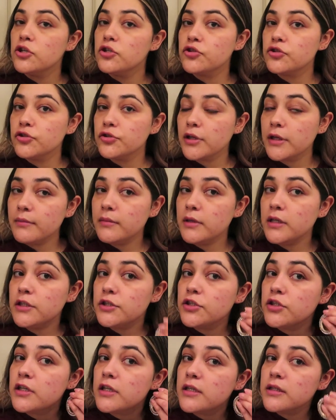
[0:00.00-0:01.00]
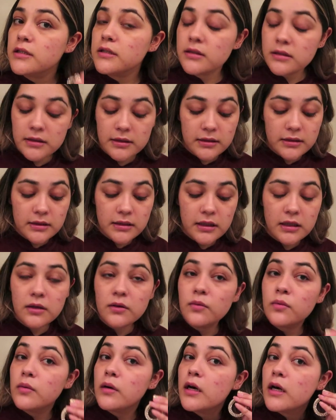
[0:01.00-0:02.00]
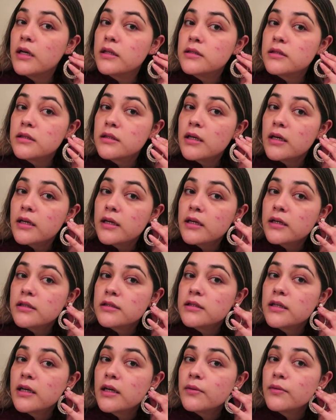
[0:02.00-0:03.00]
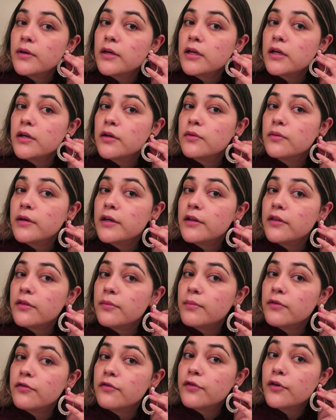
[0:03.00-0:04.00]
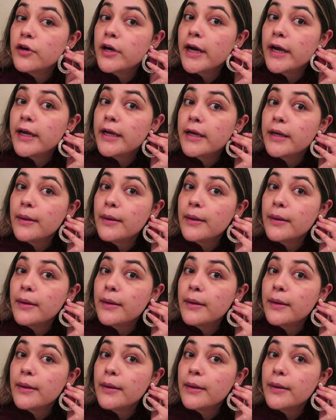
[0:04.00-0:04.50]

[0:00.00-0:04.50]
So let me just see what kind of hairstyle I wanna go with before I